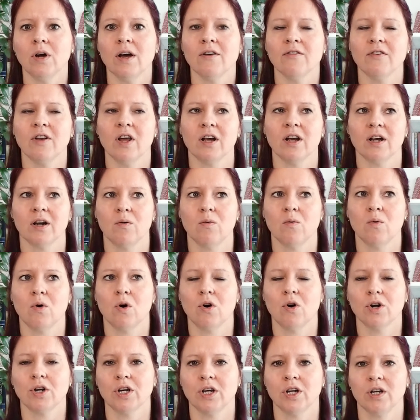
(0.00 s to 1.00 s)
you have like a
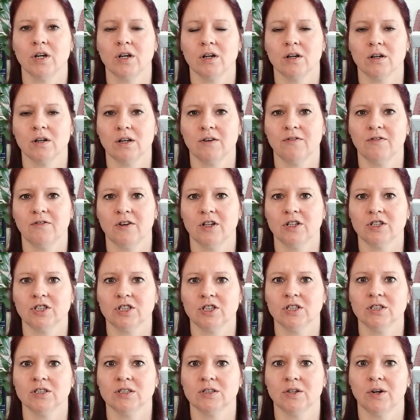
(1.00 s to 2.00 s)
working
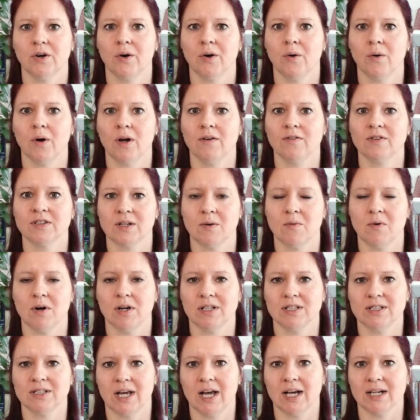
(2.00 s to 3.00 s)
definition? So if someone
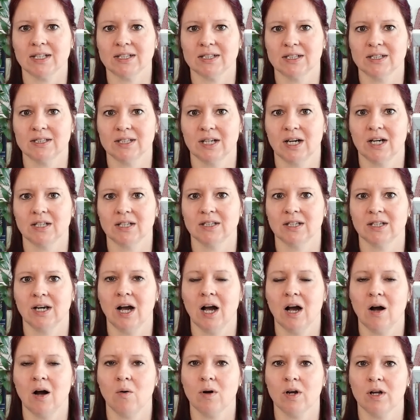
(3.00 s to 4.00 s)
is exercising,
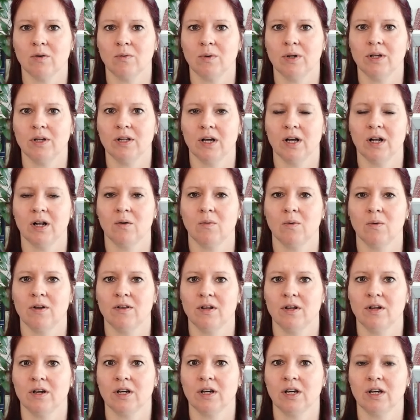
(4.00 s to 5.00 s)
how can we tell
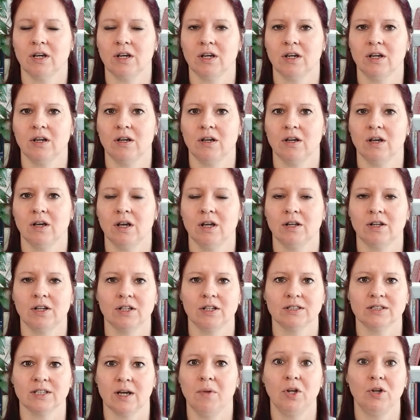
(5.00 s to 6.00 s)
whether it
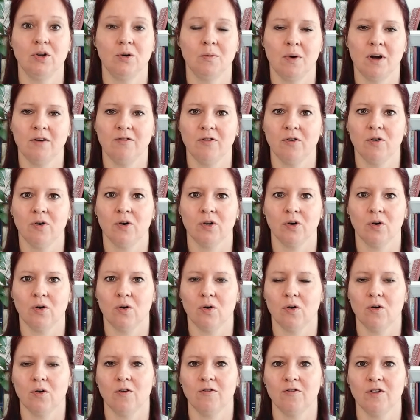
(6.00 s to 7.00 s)
is medium effort
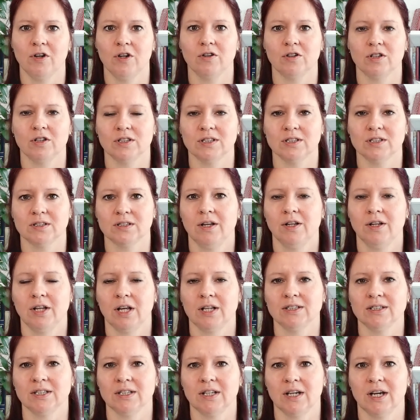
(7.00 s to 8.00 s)
or vigorous
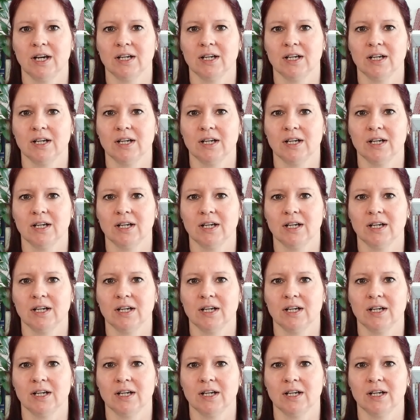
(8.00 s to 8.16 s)
intensity